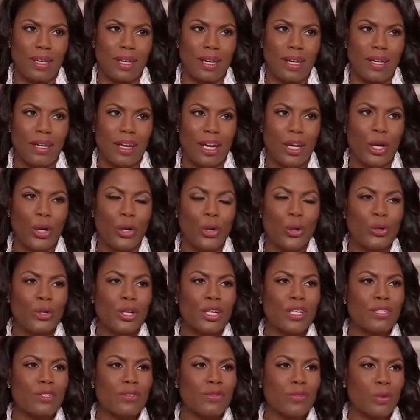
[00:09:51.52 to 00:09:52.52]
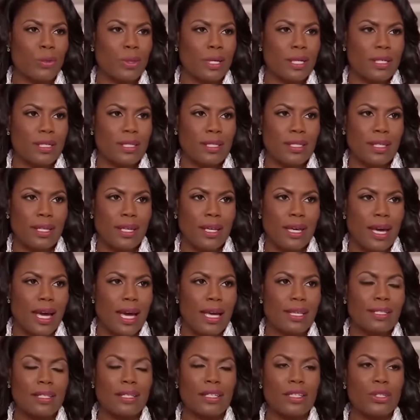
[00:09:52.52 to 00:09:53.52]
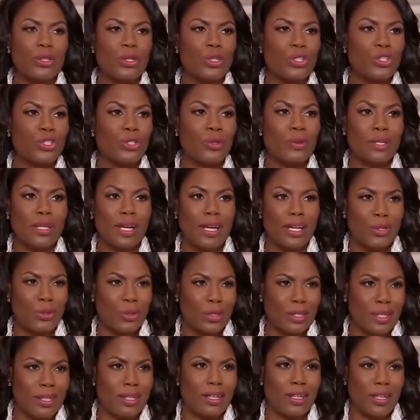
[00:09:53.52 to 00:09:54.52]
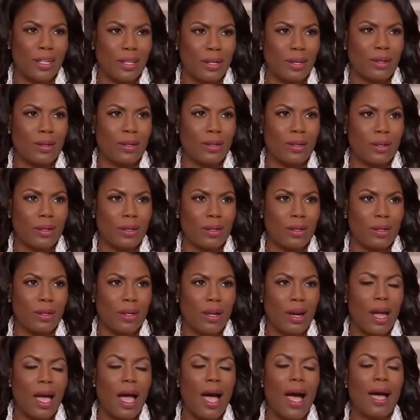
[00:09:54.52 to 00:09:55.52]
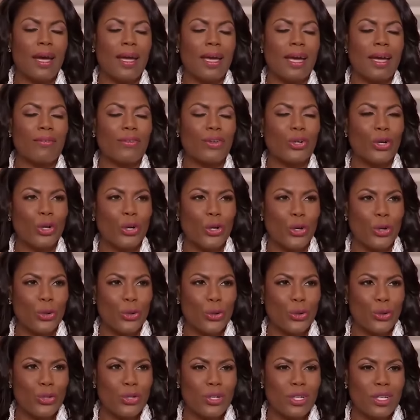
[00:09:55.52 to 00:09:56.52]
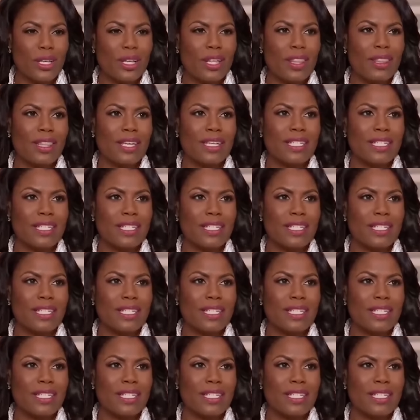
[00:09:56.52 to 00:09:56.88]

And I heard his voice as clear as you and I are sitting you here. have heard the tape. I have heard since